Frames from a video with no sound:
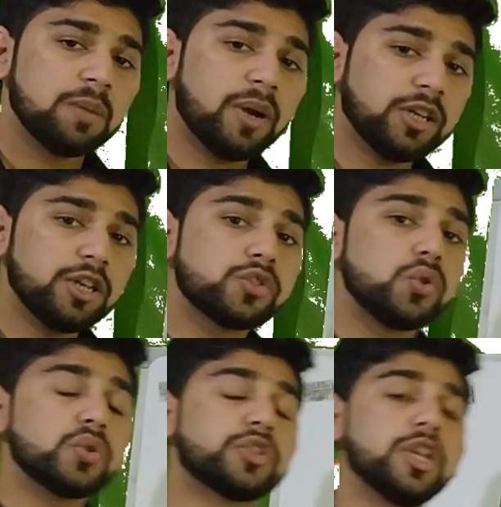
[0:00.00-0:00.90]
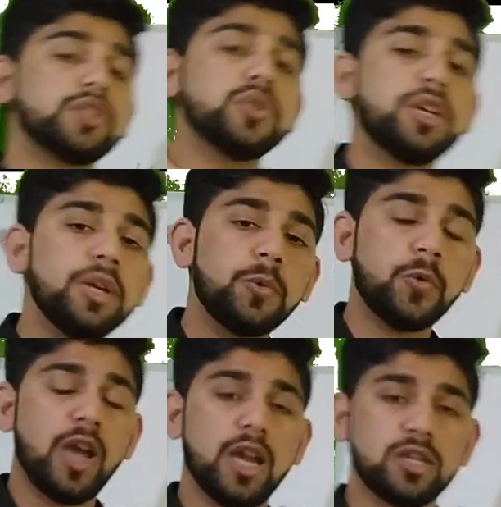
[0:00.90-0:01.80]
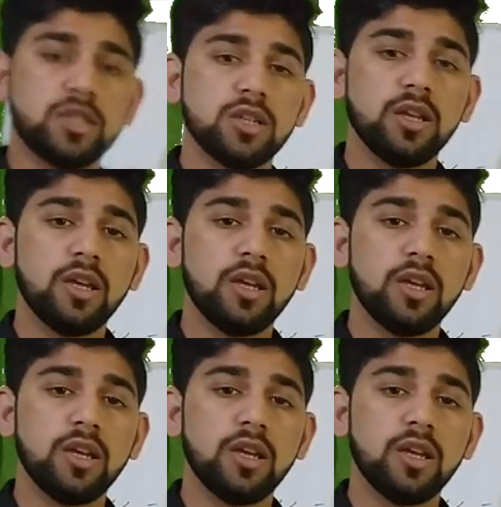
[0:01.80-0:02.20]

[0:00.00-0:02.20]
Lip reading: But it's due to saturated fat.